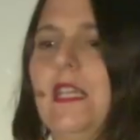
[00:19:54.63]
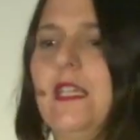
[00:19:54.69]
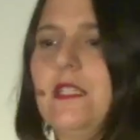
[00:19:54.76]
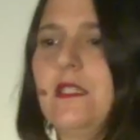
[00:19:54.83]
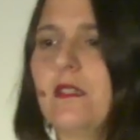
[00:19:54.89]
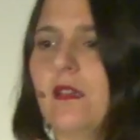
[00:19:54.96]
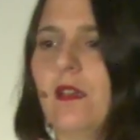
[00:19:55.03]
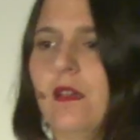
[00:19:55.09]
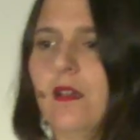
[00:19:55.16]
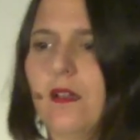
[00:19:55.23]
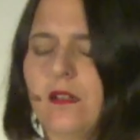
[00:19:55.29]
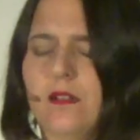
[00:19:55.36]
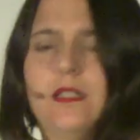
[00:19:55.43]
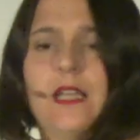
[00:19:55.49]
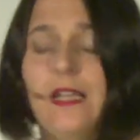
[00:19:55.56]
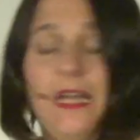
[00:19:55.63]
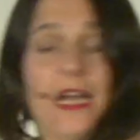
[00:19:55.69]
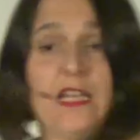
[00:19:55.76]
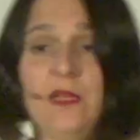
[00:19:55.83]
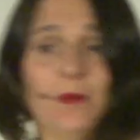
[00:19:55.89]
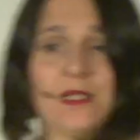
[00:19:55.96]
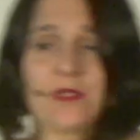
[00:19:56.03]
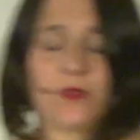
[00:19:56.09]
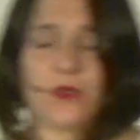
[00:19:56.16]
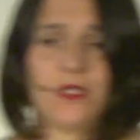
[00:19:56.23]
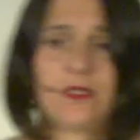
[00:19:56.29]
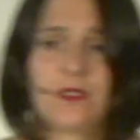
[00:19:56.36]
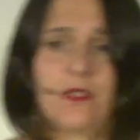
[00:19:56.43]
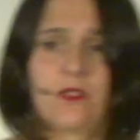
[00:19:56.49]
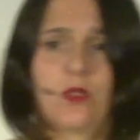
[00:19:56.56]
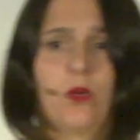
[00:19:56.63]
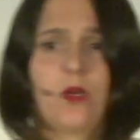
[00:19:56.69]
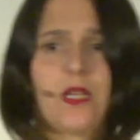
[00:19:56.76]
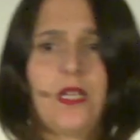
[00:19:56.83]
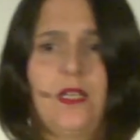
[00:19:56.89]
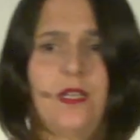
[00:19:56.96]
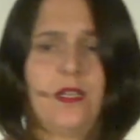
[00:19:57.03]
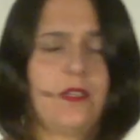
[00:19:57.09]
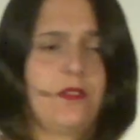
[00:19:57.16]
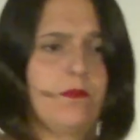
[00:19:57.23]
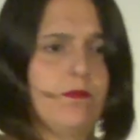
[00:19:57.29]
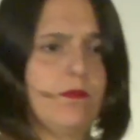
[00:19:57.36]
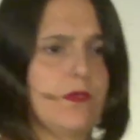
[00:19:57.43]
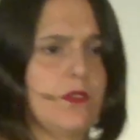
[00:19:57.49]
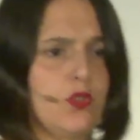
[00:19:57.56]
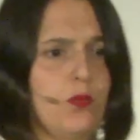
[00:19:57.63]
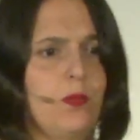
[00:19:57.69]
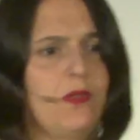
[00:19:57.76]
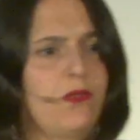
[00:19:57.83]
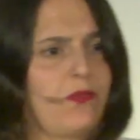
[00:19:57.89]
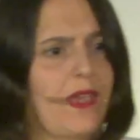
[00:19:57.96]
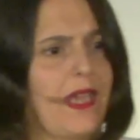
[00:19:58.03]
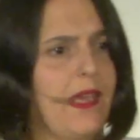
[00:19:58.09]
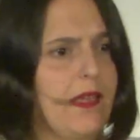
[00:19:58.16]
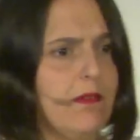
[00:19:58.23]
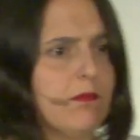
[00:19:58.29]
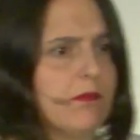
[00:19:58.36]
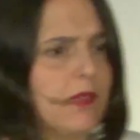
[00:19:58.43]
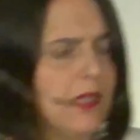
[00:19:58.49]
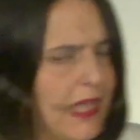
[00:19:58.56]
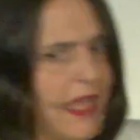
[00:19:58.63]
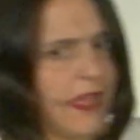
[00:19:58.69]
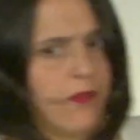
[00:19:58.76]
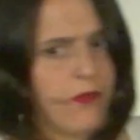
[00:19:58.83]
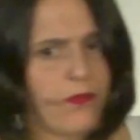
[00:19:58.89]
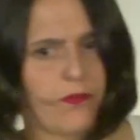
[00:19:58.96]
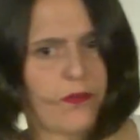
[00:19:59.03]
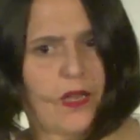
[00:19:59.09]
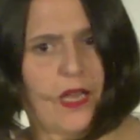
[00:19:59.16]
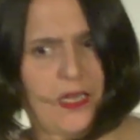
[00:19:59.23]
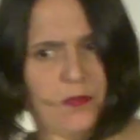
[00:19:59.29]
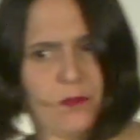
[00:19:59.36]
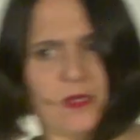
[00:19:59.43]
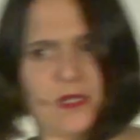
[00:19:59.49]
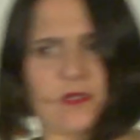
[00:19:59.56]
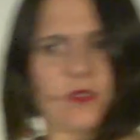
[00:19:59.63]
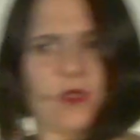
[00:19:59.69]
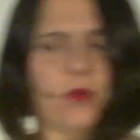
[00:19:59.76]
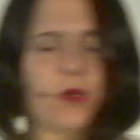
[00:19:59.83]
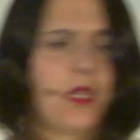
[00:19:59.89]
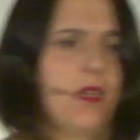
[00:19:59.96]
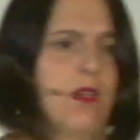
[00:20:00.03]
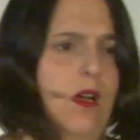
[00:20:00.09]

eat dead animals, for instance, so he needed to be fed live animals. So he